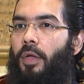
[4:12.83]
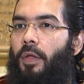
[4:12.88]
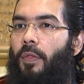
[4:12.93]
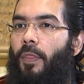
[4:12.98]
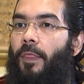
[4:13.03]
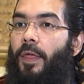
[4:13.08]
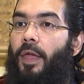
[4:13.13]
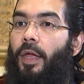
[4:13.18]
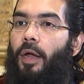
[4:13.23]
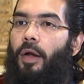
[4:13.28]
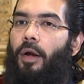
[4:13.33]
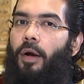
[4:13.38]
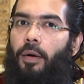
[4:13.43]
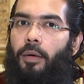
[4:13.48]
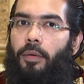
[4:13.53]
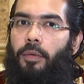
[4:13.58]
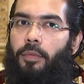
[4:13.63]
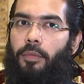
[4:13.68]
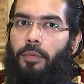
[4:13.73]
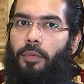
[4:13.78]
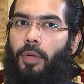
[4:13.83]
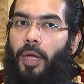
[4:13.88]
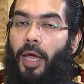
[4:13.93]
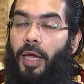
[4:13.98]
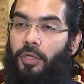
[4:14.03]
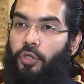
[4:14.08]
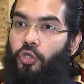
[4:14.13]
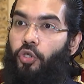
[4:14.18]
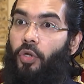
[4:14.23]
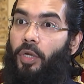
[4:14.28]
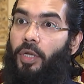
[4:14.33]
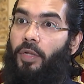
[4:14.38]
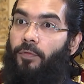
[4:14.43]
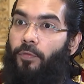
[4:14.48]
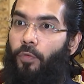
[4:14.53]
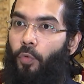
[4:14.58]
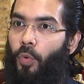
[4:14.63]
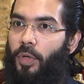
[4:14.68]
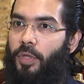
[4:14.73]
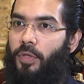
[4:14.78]
they are actually
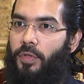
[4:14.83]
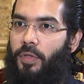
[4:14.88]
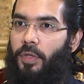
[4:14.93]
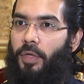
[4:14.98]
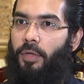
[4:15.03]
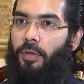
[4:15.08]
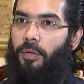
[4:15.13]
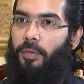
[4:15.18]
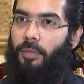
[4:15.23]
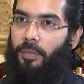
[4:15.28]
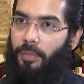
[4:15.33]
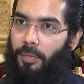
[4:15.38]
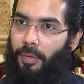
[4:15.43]
influencing